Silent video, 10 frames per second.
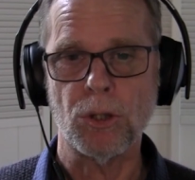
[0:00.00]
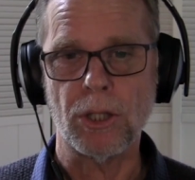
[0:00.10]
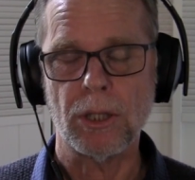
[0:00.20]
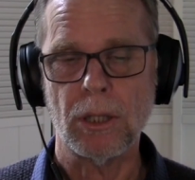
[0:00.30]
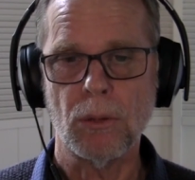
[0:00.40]

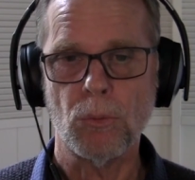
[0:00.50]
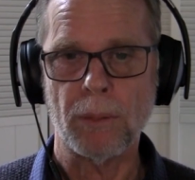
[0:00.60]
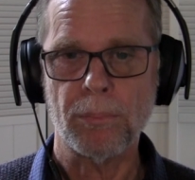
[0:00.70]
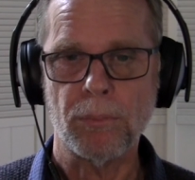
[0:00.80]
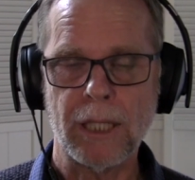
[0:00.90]
work,
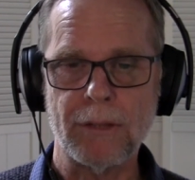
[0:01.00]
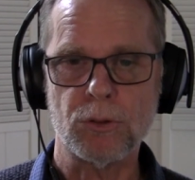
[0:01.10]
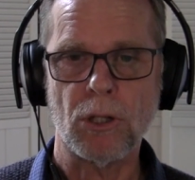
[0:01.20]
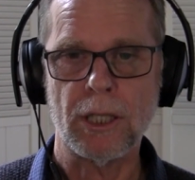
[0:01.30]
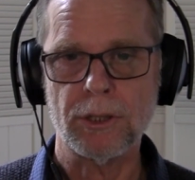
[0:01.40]
what gives
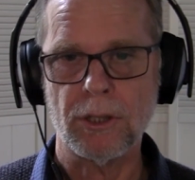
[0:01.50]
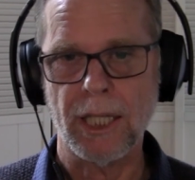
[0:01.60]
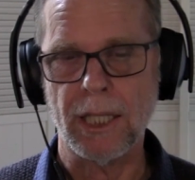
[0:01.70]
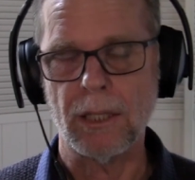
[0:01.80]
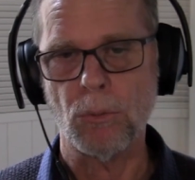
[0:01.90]
rise to
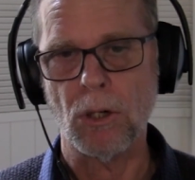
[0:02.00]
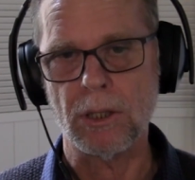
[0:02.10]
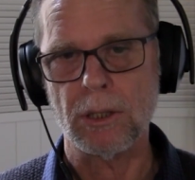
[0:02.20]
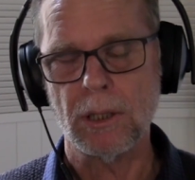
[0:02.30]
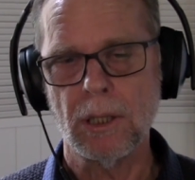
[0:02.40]
that,
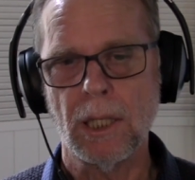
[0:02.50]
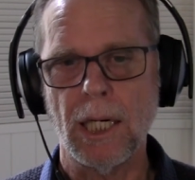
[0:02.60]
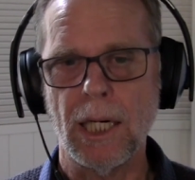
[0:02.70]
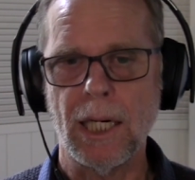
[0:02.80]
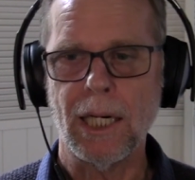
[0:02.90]

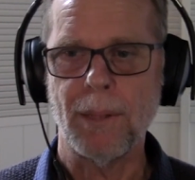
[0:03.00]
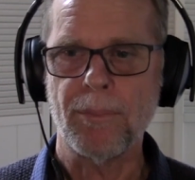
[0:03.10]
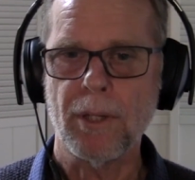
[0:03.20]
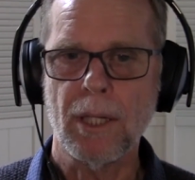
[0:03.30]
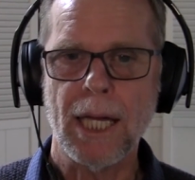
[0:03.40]

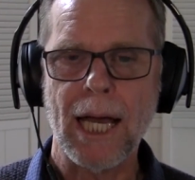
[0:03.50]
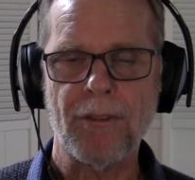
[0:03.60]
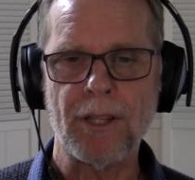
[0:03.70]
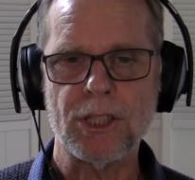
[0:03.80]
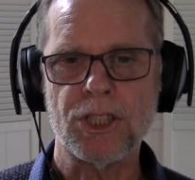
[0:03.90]
how
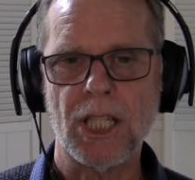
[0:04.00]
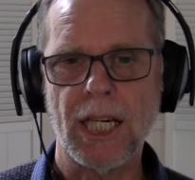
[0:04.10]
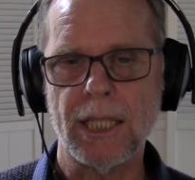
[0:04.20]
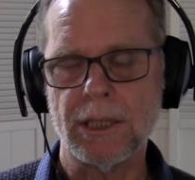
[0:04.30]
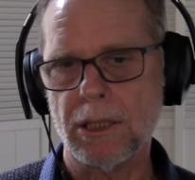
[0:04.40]
things
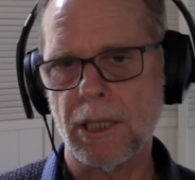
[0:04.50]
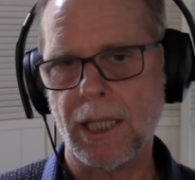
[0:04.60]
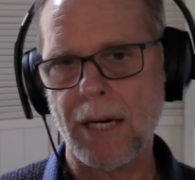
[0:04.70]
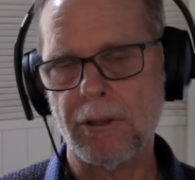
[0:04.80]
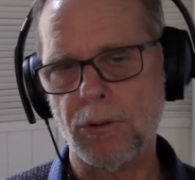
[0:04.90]
change, the
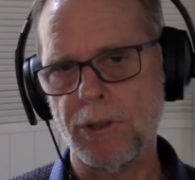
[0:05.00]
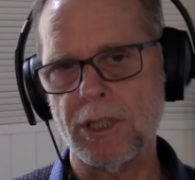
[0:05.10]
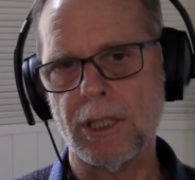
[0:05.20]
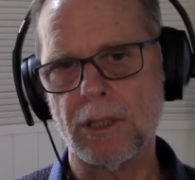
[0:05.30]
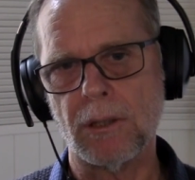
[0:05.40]

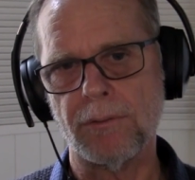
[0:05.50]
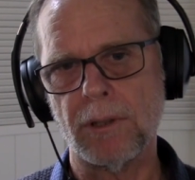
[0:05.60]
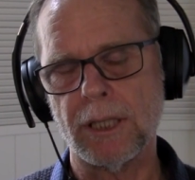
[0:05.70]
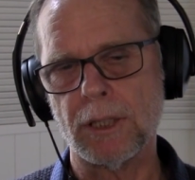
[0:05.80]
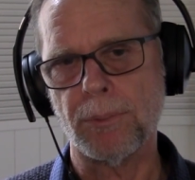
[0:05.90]
characteristics of
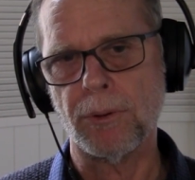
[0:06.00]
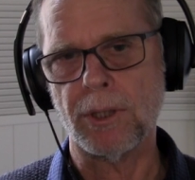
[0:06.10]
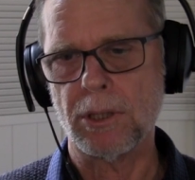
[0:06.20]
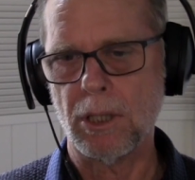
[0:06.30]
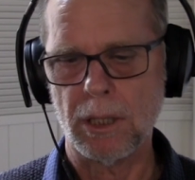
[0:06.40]

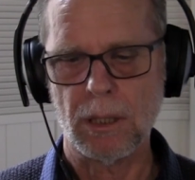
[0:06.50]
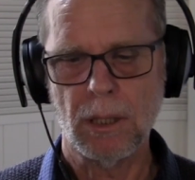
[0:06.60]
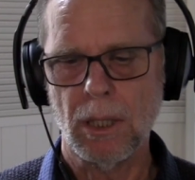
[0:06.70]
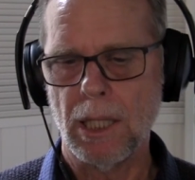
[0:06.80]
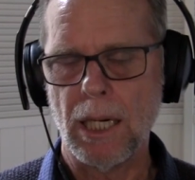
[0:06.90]
experience, like
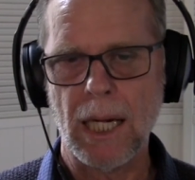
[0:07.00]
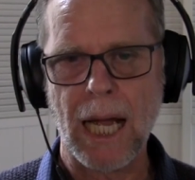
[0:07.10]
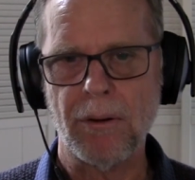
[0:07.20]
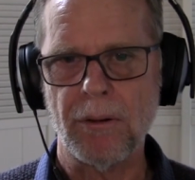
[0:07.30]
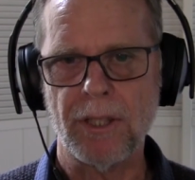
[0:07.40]

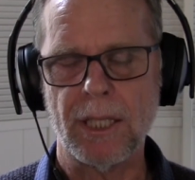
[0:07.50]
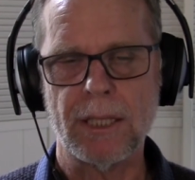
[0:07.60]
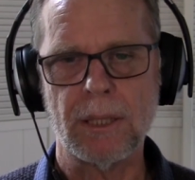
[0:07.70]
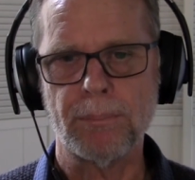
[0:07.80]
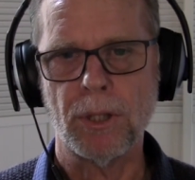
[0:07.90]
how everything
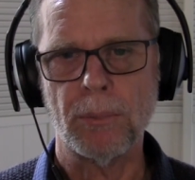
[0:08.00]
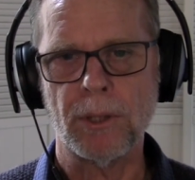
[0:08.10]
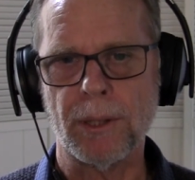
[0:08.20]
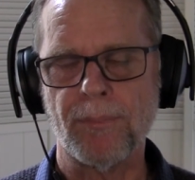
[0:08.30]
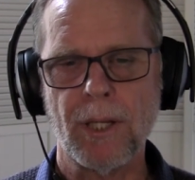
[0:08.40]
is
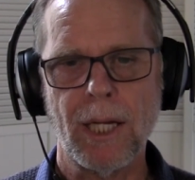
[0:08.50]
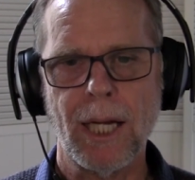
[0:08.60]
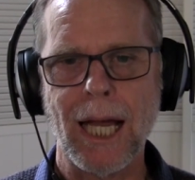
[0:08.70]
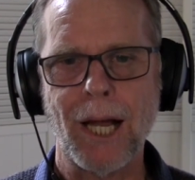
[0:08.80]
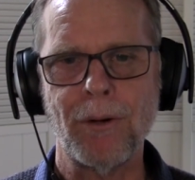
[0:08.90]
impermanent,
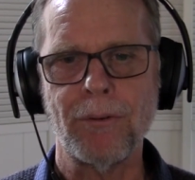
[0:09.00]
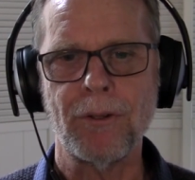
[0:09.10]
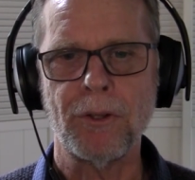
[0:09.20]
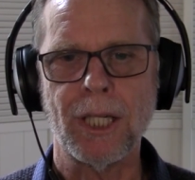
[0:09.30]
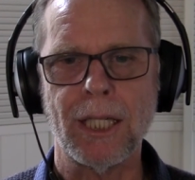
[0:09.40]
how
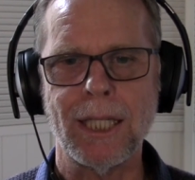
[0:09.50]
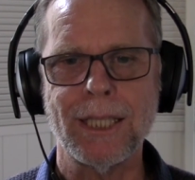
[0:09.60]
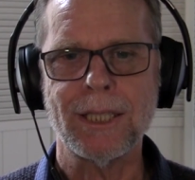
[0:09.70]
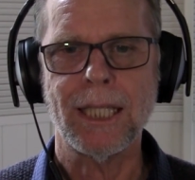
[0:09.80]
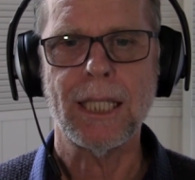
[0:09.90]
everything is